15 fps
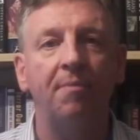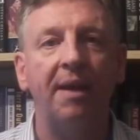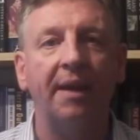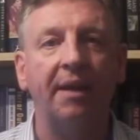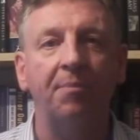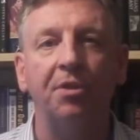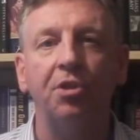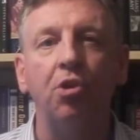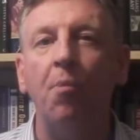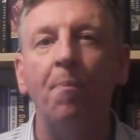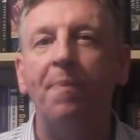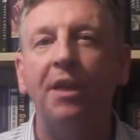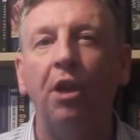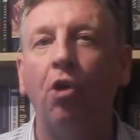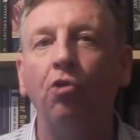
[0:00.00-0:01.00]
American, but don't
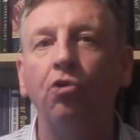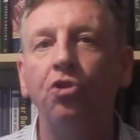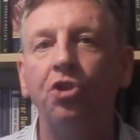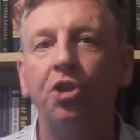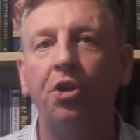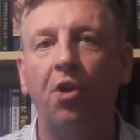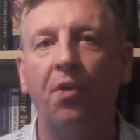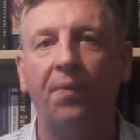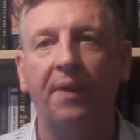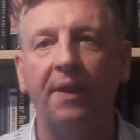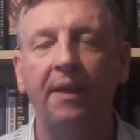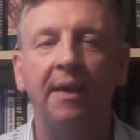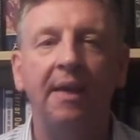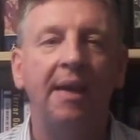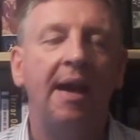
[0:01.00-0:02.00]
belong to
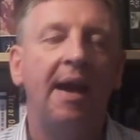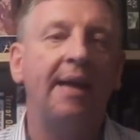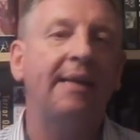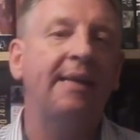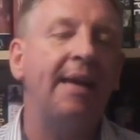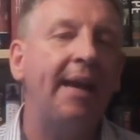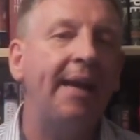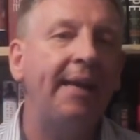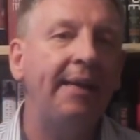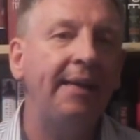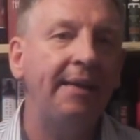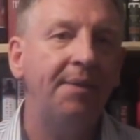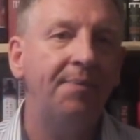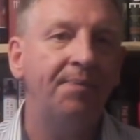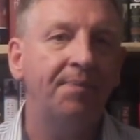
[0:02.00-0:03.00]
nothing.
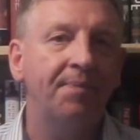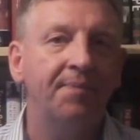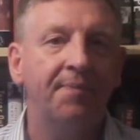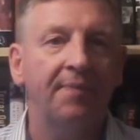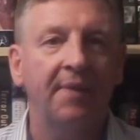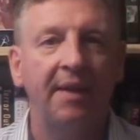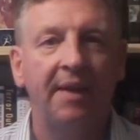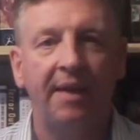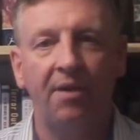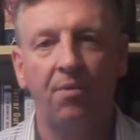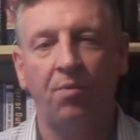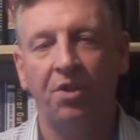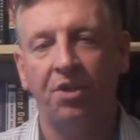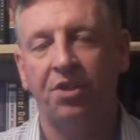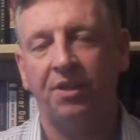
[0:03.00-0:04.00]
Again,
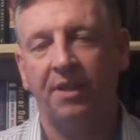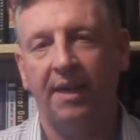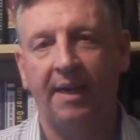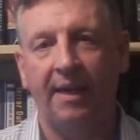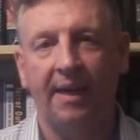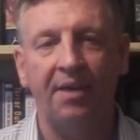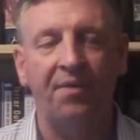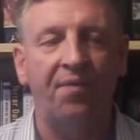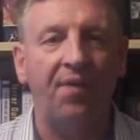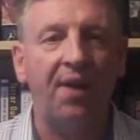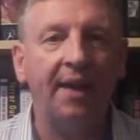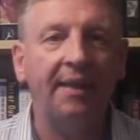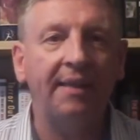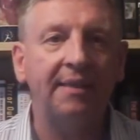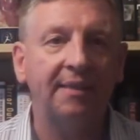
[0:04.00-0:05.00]
it was
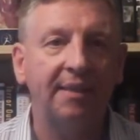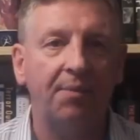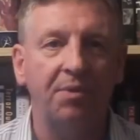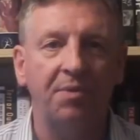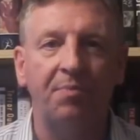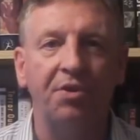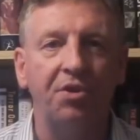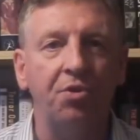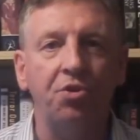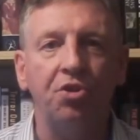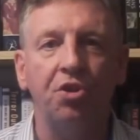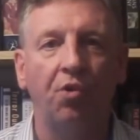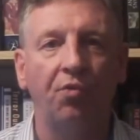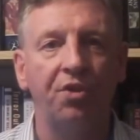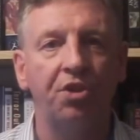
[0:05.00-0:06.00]
advice that would
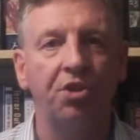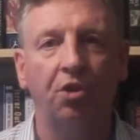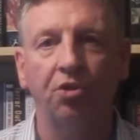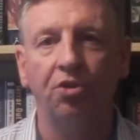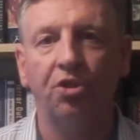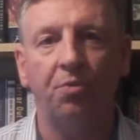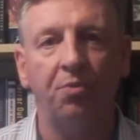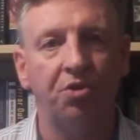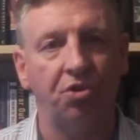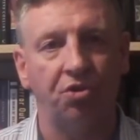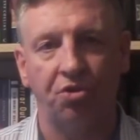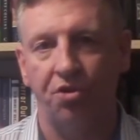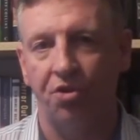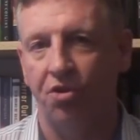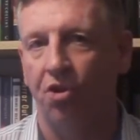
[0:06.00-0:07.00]
produce no results. It was
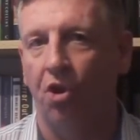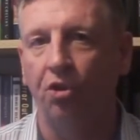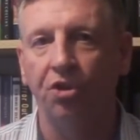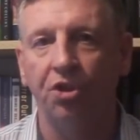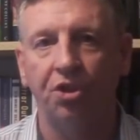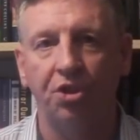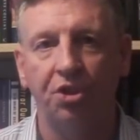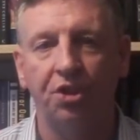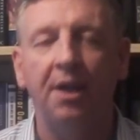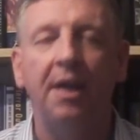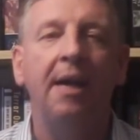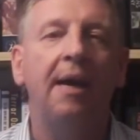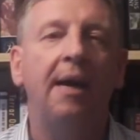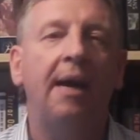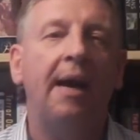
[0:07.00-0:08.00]
just nonsense.
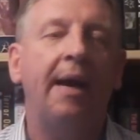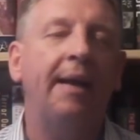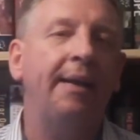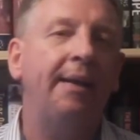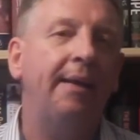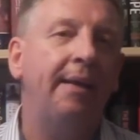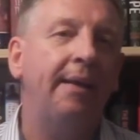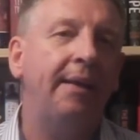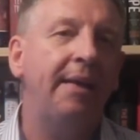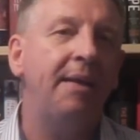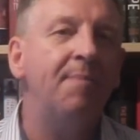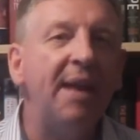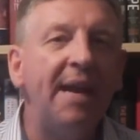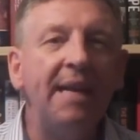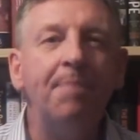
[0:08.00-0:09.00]
And he
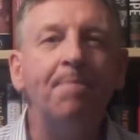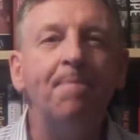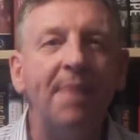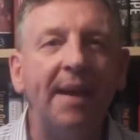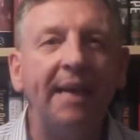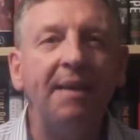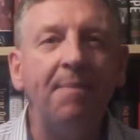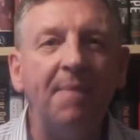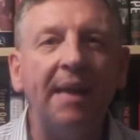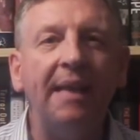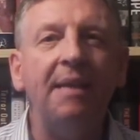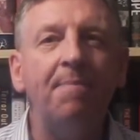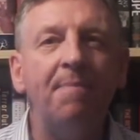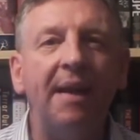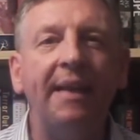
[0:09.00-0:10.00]
made many,
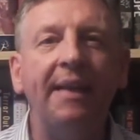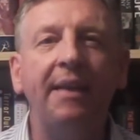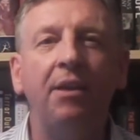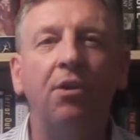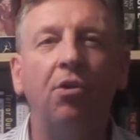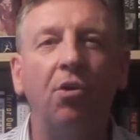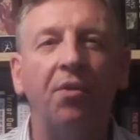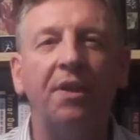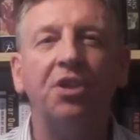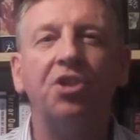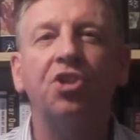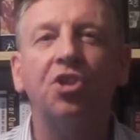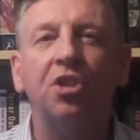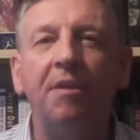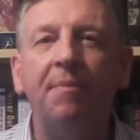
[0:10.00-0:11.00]
many, many other
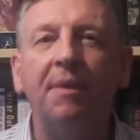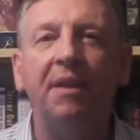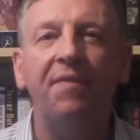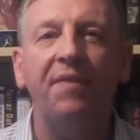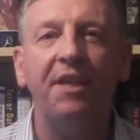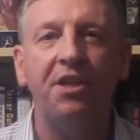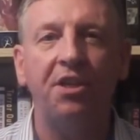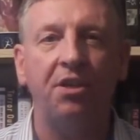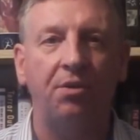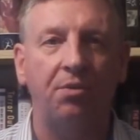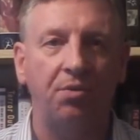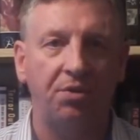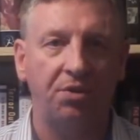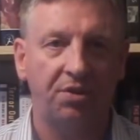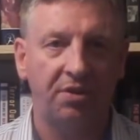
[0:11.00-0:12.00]
similar
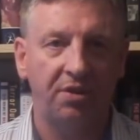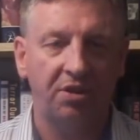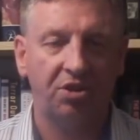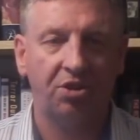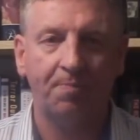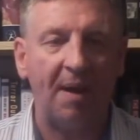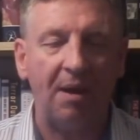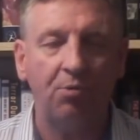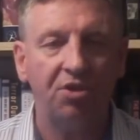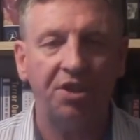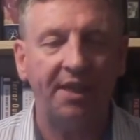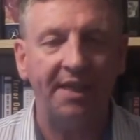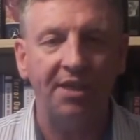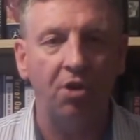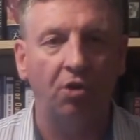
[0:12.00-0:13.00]
videos
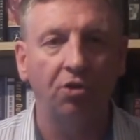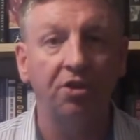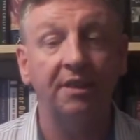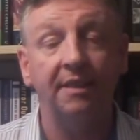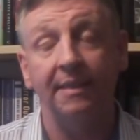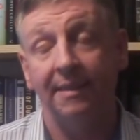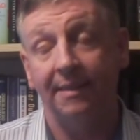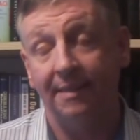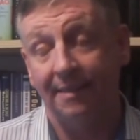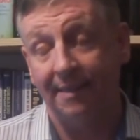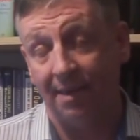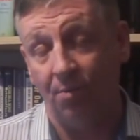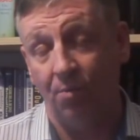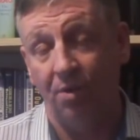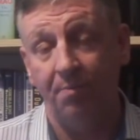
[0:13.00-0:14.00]
spouting nonsense
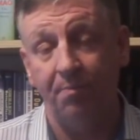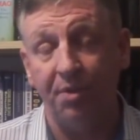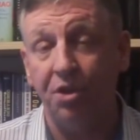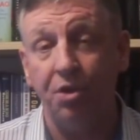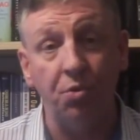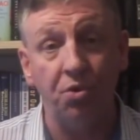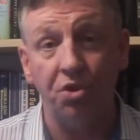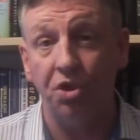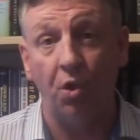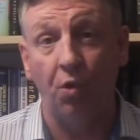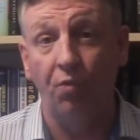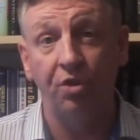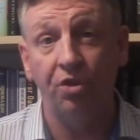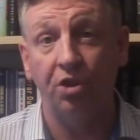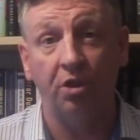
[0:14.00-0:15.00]
that would produce no
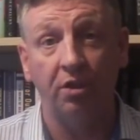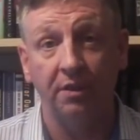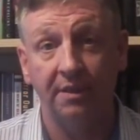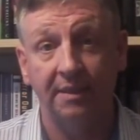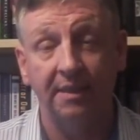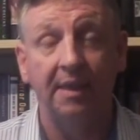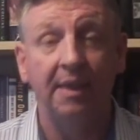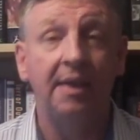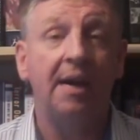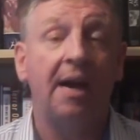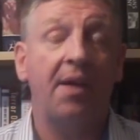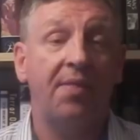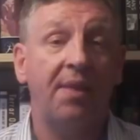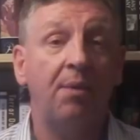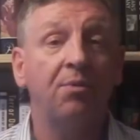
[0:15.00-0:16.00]
results.
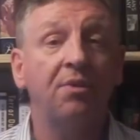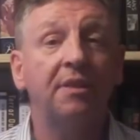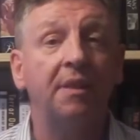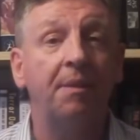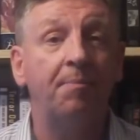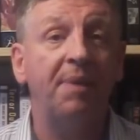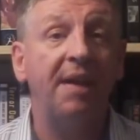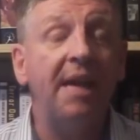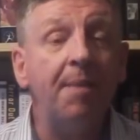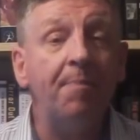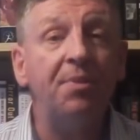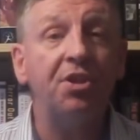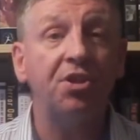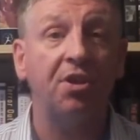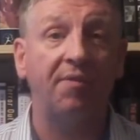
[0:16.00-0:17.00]
And that was the
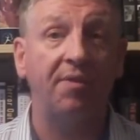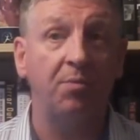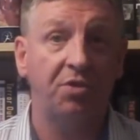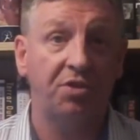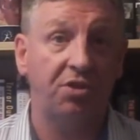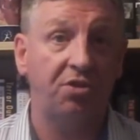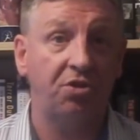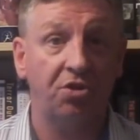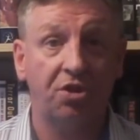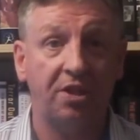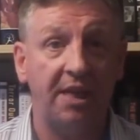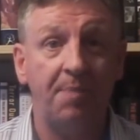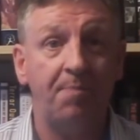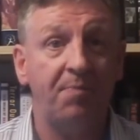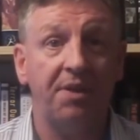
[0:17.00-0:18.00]
purpose of it, was to just
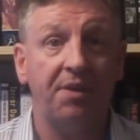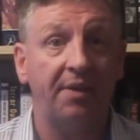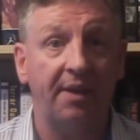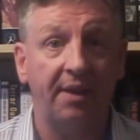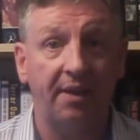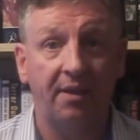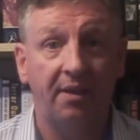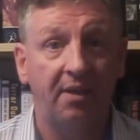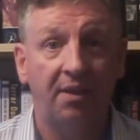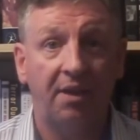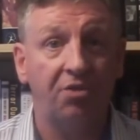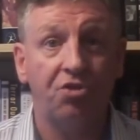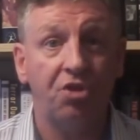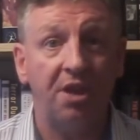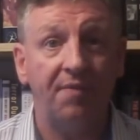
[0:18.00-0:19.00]
keep you there
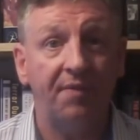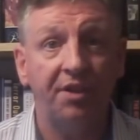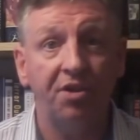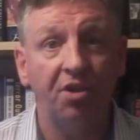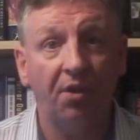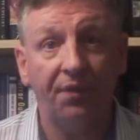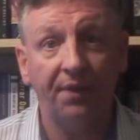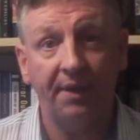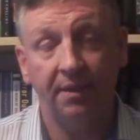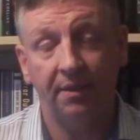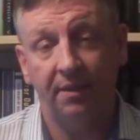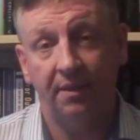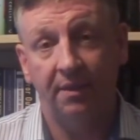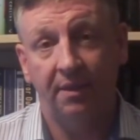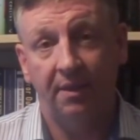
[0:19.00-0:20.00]
achieving nothing.
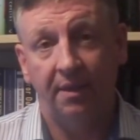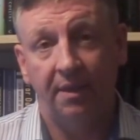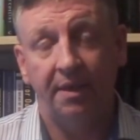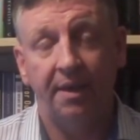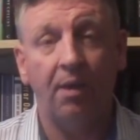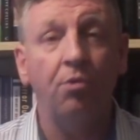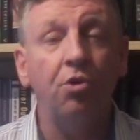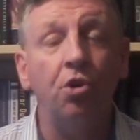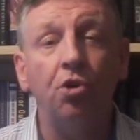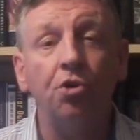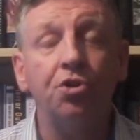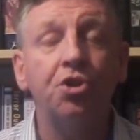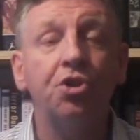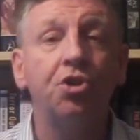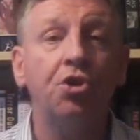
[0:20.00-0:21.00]
Now,
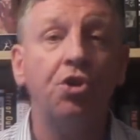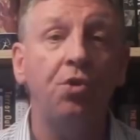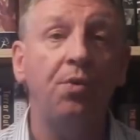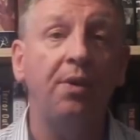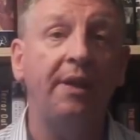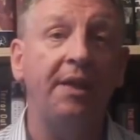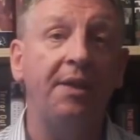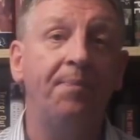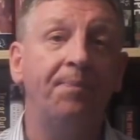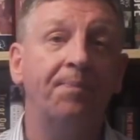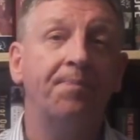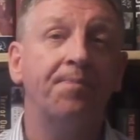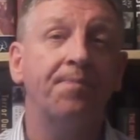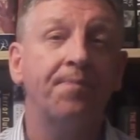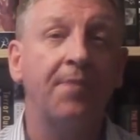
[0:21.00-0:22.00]
yours truly
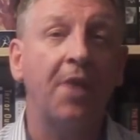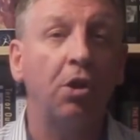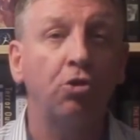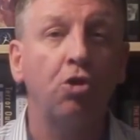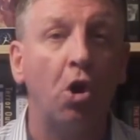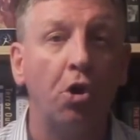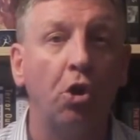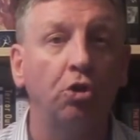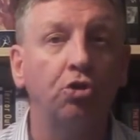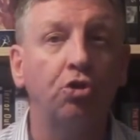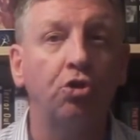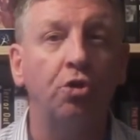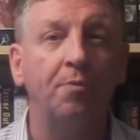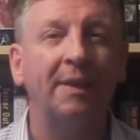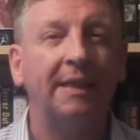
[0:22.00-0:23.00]
got
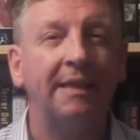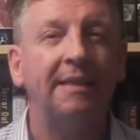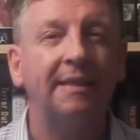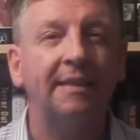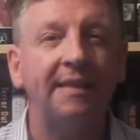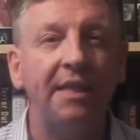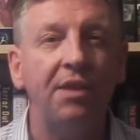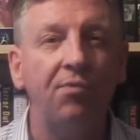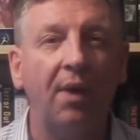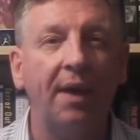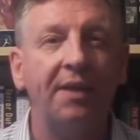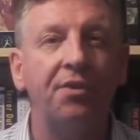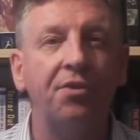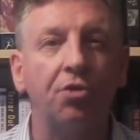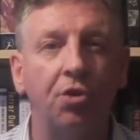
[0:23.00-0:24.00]
onto him. I could see
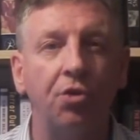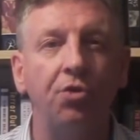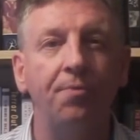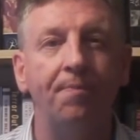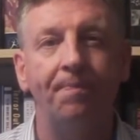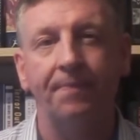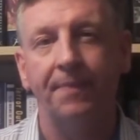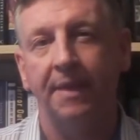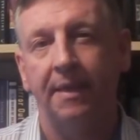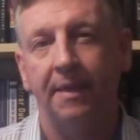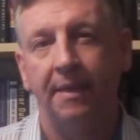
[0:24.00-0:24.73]
right through him.